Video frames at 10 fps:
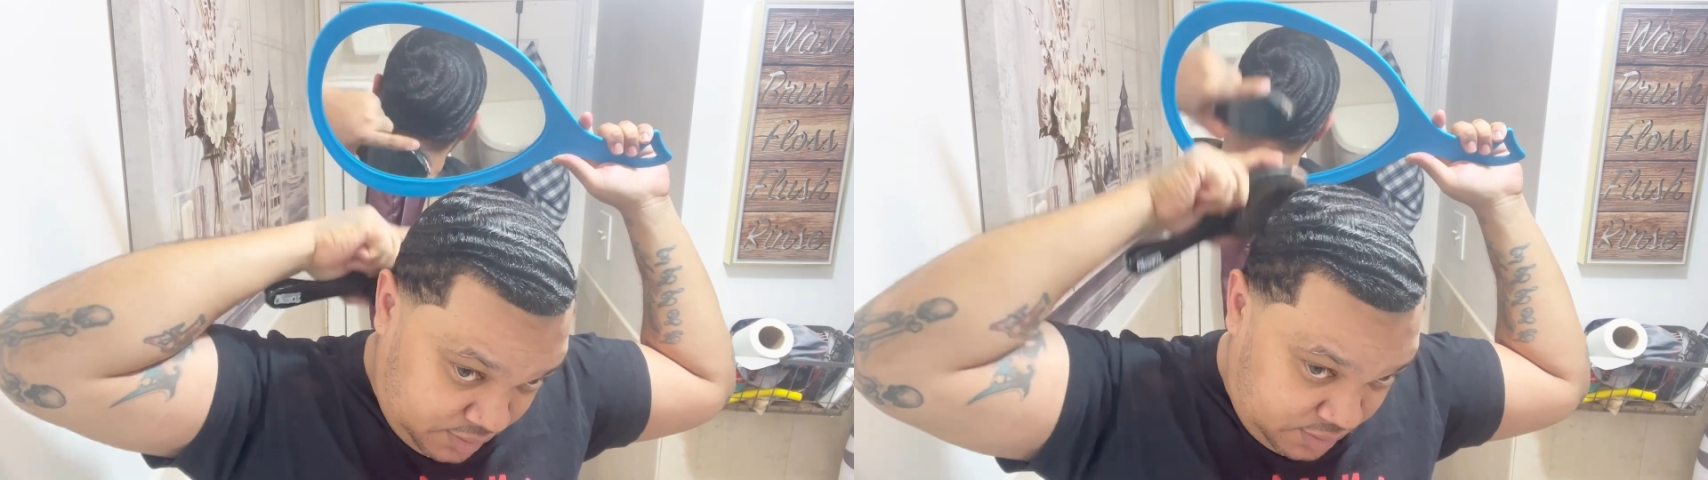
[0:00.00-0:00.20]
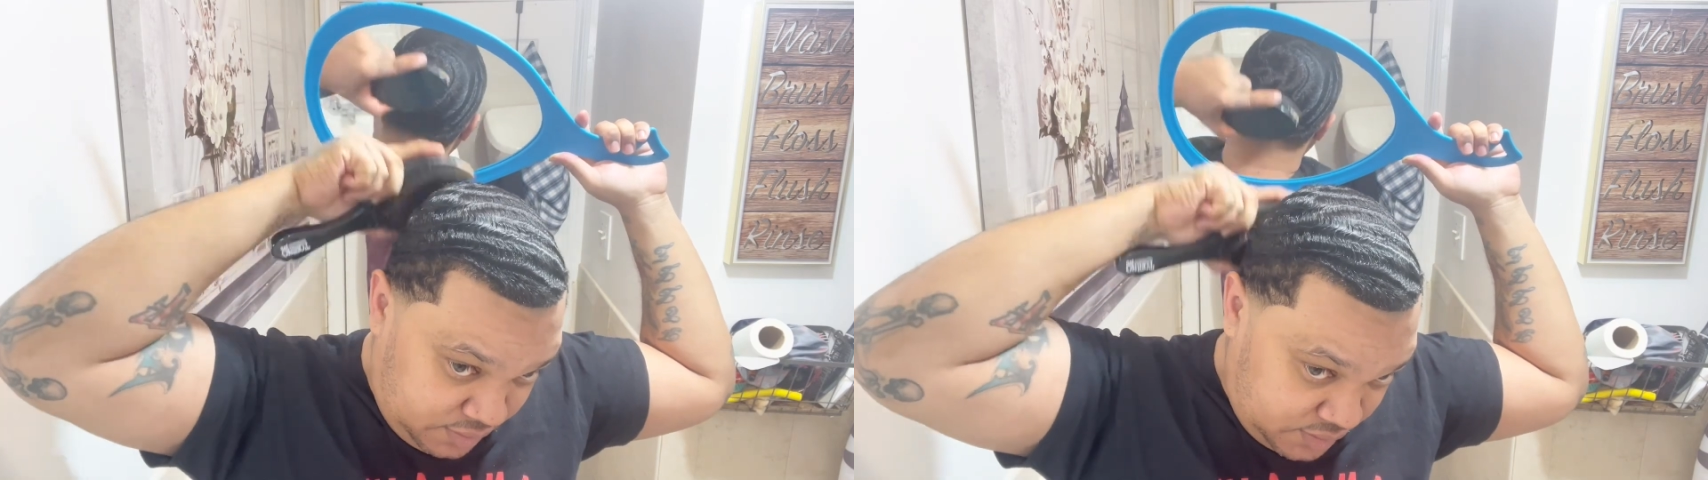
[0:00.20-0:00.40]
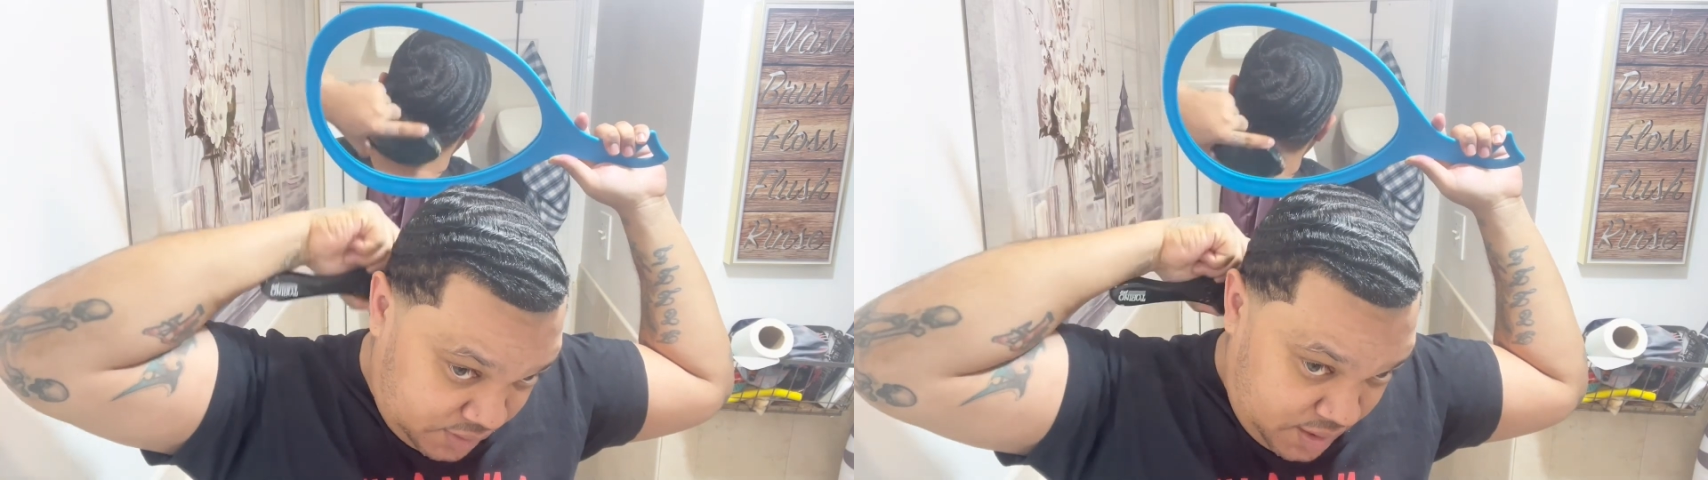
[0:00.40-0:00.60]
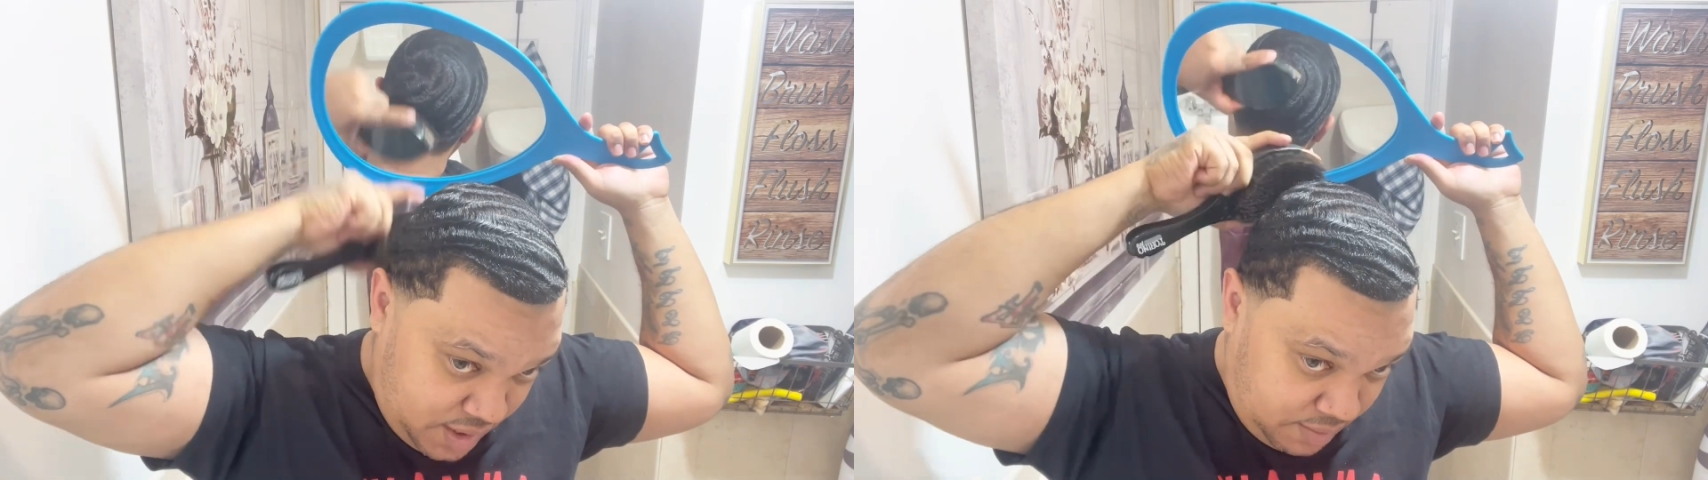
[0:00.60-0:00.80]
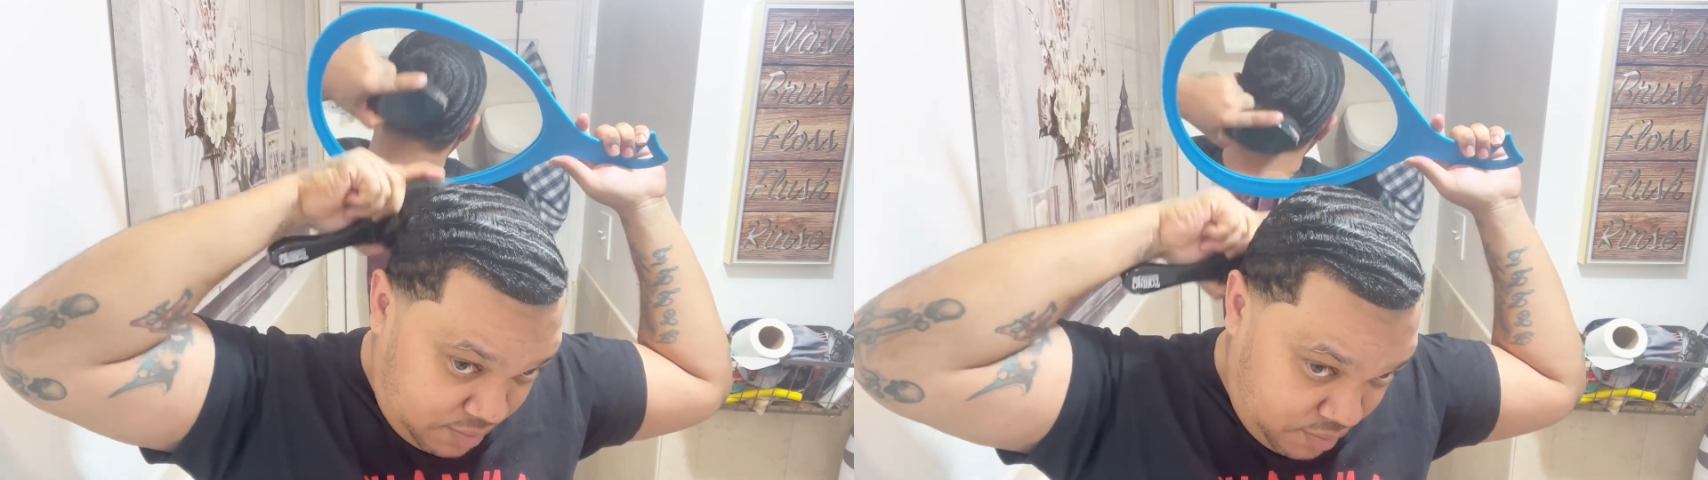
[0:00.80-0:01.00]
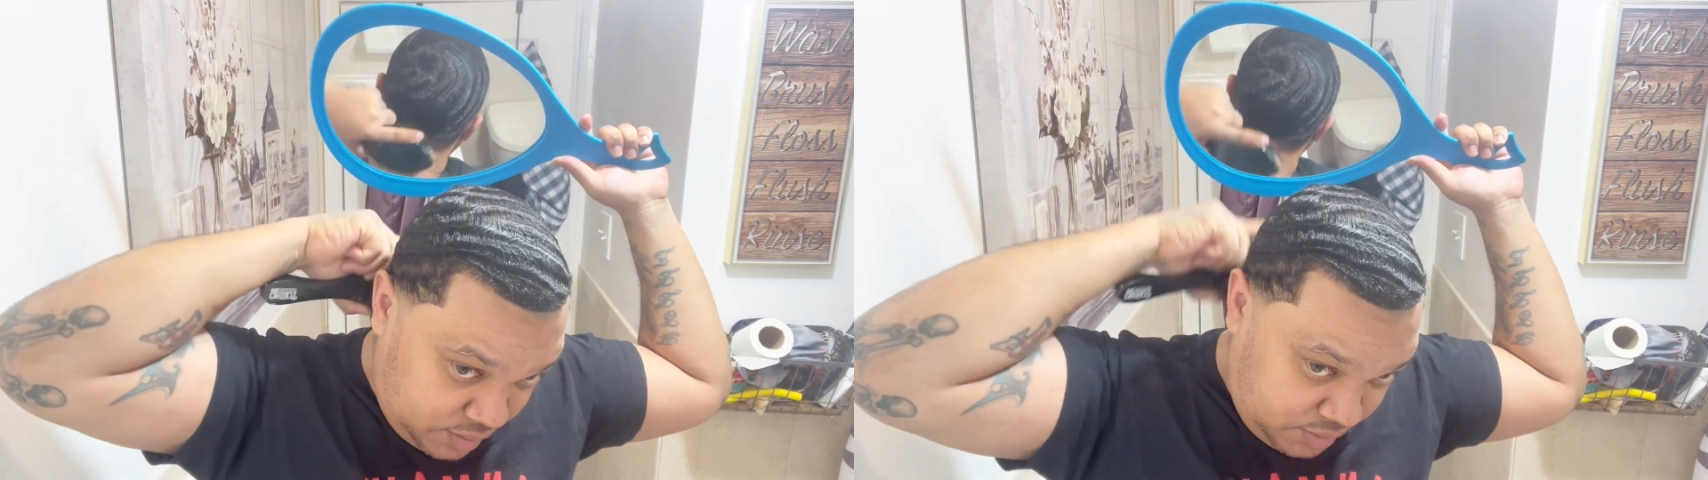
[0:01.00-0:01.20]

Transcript: you see, I'm going